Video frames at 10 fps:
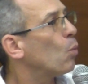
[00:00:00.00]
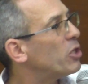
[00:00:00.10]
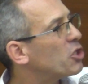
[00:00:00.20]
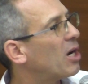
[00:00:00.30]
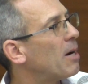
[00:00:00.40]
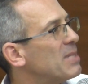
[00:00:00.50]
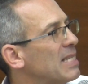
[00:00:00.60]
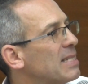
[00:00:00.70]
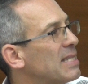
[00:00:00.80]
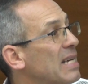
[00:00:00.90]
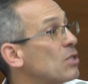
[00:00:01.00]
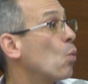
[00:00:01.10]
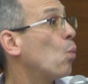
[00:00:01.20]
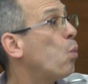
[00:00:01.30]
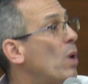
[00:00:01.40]
which comes and says,
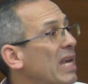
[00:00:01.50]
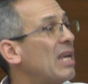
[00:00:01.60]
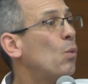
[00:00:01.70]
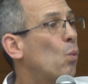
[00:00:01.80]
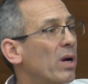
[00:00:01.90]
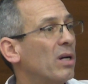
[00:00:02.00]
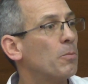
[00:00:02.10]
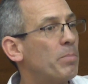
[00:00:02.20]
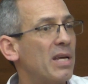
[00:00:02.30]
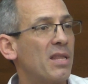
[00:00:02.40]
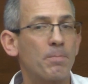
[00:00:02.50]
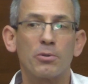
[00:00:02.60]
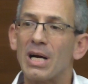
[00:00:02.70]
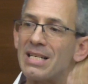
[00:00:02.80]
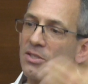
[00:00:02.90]
we will be the
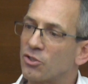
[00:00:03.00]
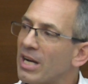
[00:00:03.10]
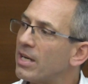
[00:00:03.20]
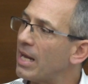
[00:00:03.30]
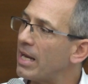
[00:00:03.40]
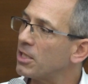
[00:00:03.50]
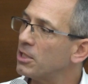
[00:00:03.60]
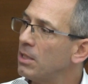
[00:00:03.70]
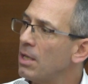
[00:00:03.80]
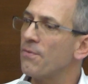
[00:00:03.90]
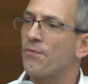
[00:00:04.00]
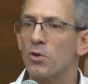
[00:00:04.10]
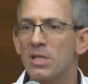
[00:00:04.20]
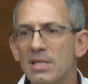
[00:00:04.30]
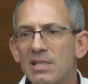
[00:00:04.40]
price regulator
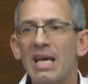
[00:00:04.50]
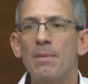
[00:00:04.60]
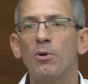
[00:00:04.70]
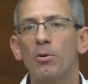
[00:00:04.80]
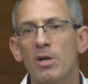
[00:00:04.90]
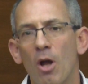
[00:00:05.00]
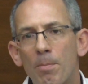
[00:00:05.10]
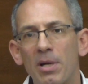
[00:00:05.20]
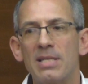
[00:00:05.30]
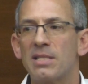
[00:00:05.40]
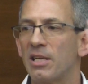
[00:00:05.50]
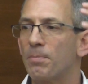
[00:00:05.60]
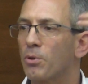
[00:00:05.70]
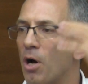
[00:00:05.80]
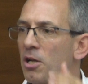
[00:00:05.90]
for stable
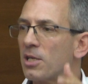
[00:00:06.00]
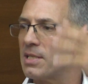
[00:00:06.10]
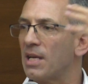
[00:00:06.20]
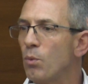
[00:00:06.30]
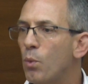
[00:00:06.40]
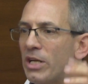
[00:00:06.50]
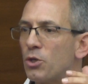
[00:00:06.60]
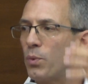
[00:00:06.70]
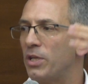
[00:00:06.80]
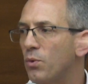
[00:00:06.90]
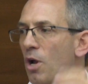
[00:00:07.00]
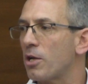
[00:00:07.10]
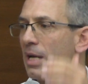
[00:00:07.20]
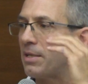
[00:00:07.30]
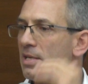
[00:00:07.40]
monopolistic products in which we do
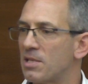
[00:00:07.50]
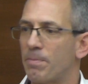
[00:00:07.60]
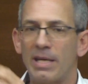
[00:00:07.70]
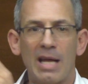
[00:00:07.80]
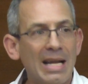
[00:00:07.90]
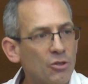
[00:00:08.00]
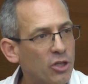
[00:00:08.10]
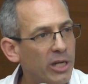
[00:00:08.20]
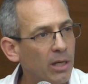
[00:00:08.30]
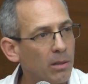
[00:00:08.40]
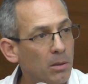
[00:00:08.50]
not anticipate entry,